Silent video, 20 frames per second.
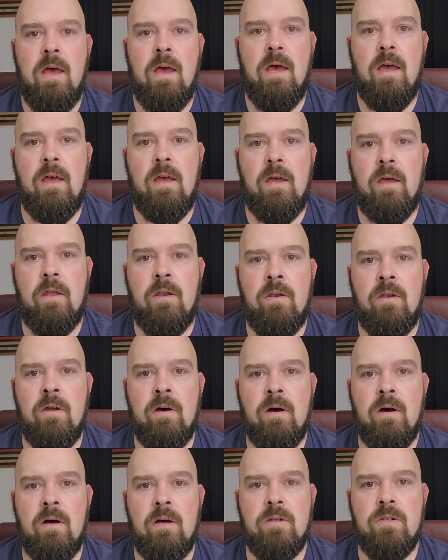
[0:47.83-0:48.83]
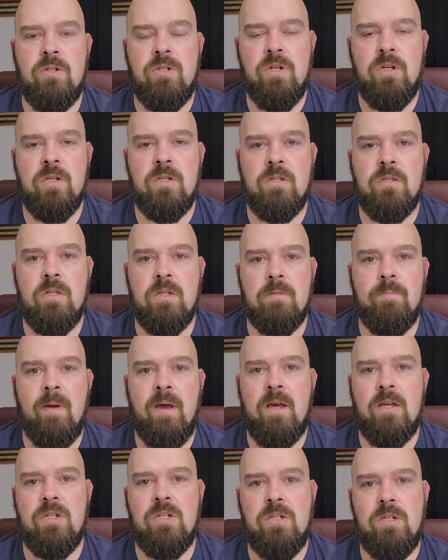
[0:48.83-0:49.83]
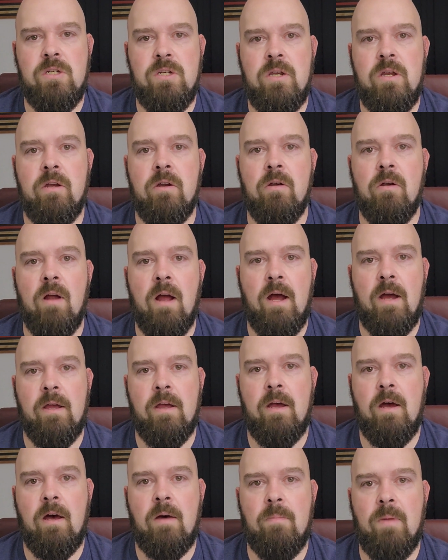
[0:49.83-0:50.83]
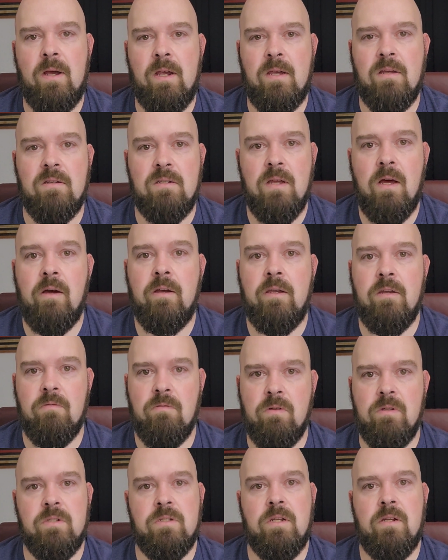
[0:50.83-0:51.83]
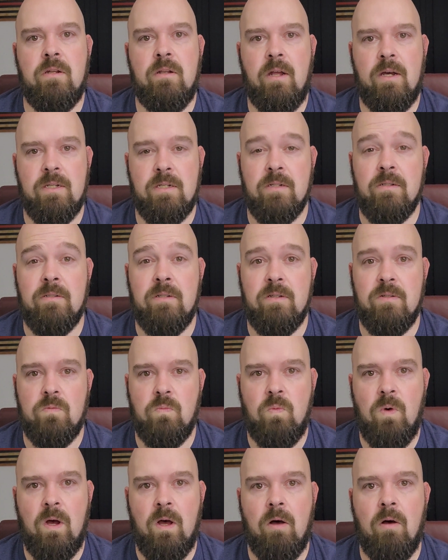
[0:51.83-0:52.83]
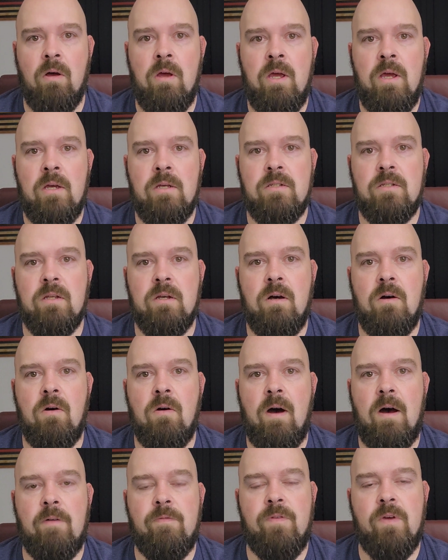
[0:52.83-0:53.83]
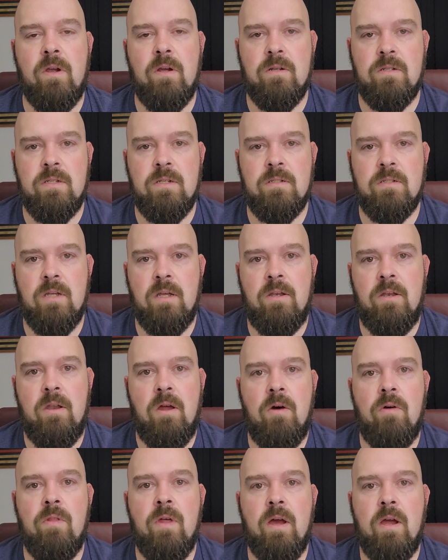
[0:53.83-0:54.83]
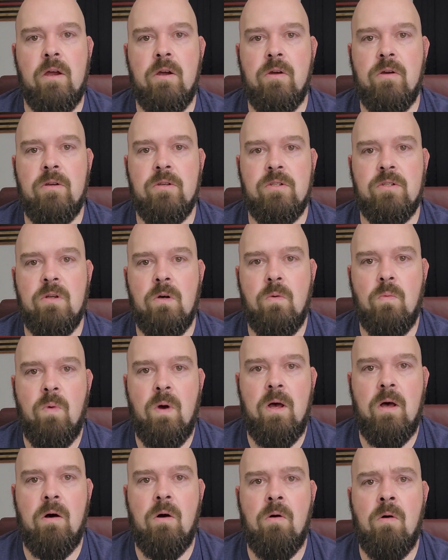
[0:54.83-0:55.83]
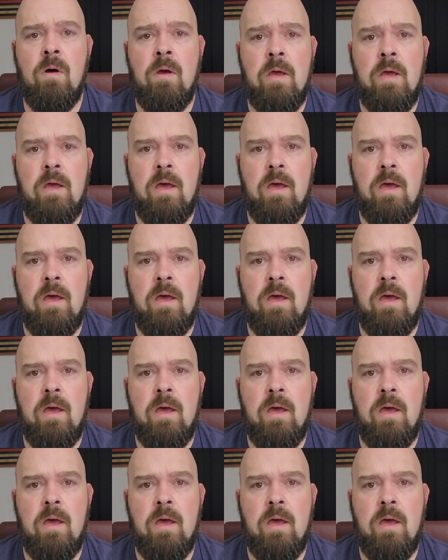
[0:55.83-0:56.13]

And just this past year, I got my Kentucky real estate license as well. So I figured since I know the area so well